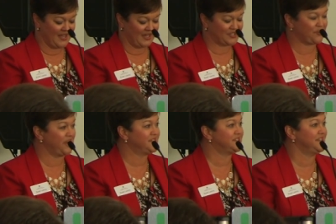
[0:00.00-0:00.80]
It's
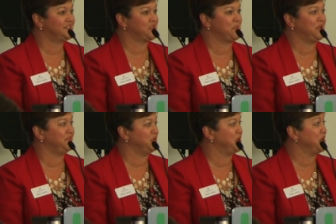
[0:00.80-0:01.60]
great to see so many
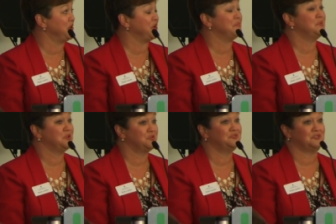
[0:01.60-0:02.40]
of you here on a
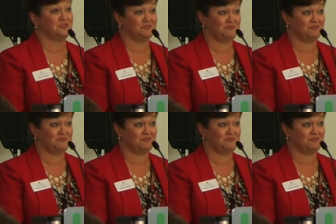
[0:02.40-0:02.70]
beautiful